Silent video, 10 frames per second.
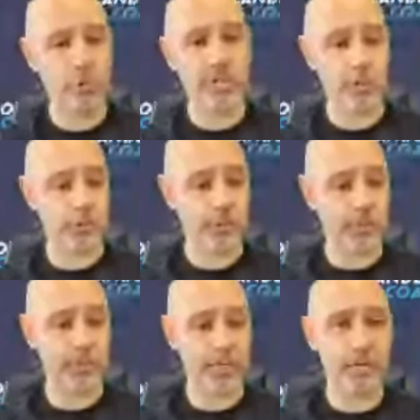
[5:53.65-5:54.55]
and this was
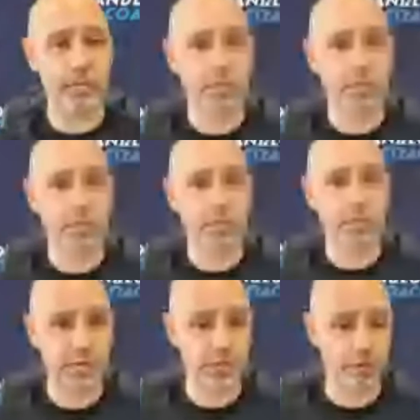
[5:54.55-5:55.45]
something an exterminator
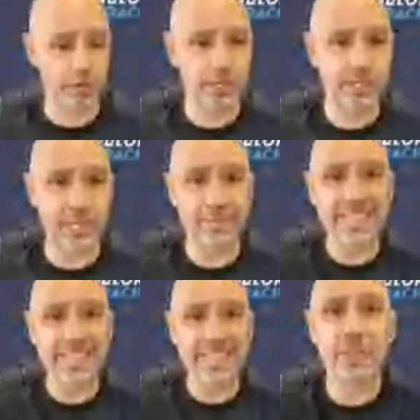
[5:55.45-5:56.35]
actually told me, is that
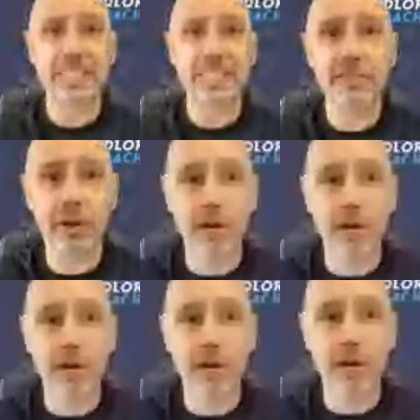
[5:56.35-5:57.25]
mice don't see very
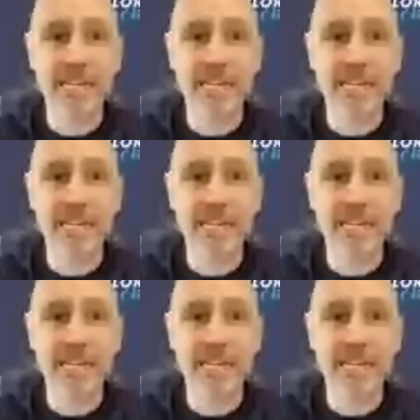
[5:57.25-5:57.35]
well.